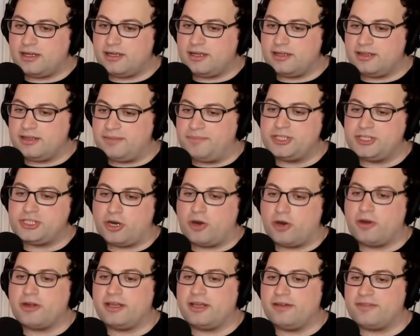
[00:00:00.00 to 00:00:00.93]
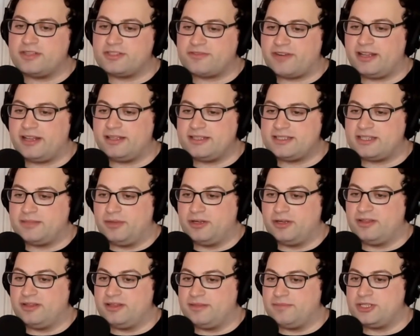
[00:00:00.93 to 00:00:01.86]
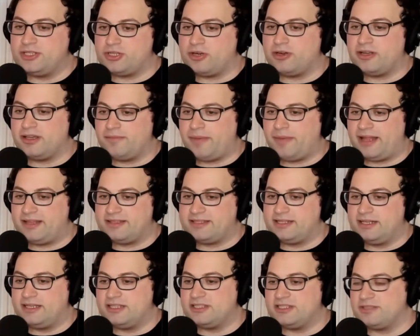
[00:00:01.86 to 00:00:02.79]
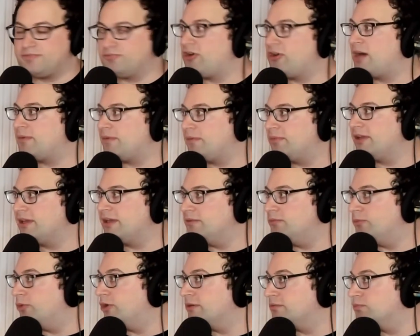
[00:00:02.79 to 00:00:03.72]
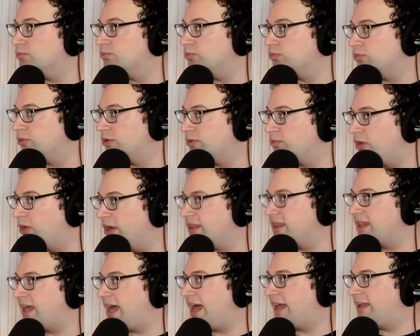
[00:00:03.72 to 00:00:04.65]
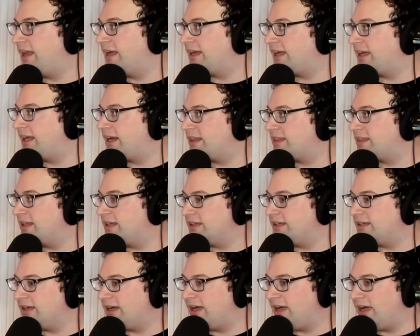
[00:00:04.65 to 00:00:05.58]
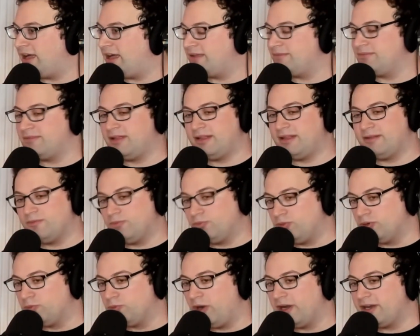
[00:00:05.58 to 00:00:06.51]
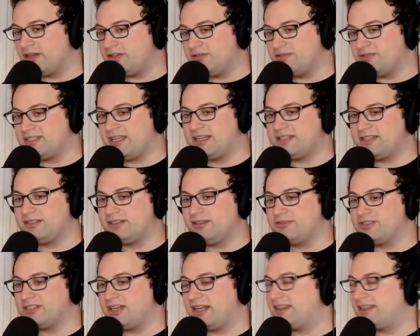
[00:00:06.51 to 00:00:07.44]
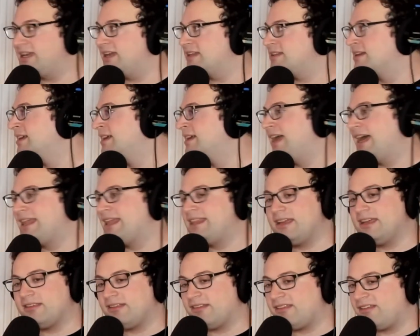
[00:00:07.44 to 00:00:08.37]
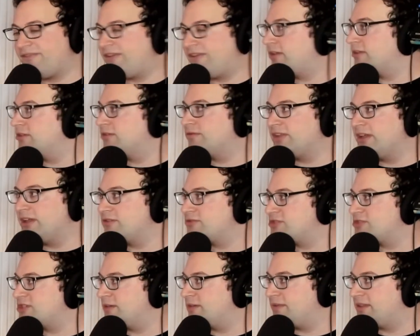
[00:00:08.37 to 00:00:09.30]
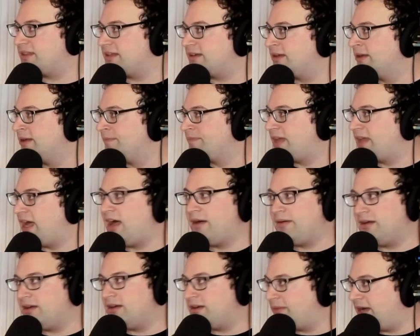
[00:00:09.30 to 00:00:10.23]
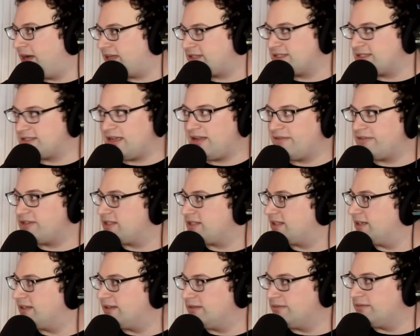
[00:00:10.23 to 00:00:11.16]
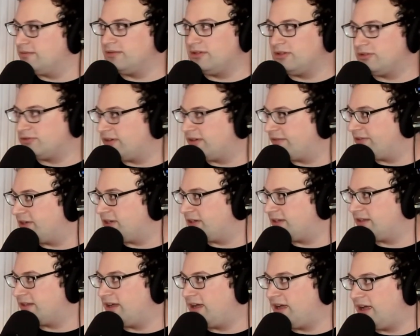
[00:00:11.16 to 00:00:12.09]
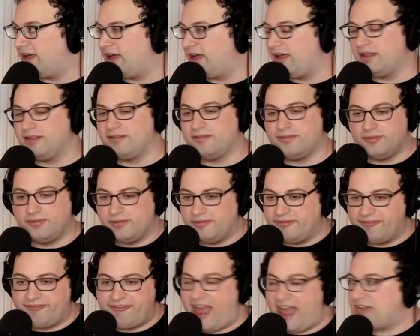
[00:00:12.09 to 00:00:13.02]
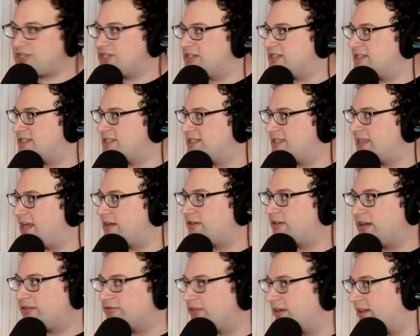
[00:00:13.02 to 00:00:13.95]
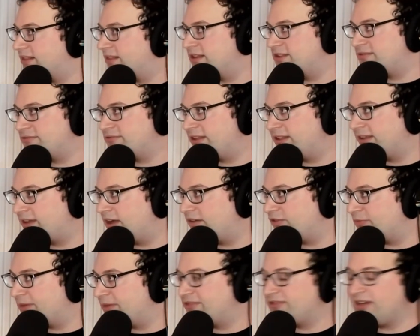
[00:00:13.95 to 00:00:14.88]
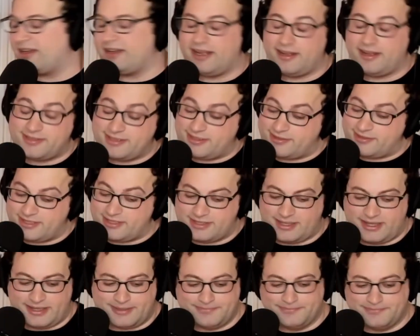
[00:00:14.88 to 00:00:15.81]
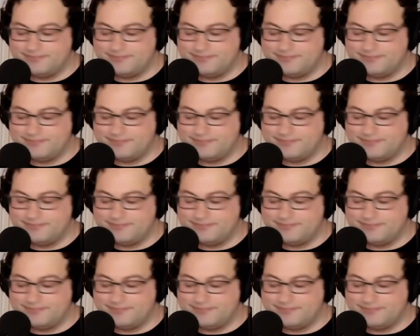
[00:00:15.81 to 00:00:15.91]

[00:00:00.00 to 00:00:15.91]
the majority of Israelis, the majority of Palestinians probably would want that. Like, and I think and would want a two-state solution. I think it's just a failure of leadership. I think Hamas is obviously horrific. You have fascists that are kind of running the Israeli government right now. So it's just like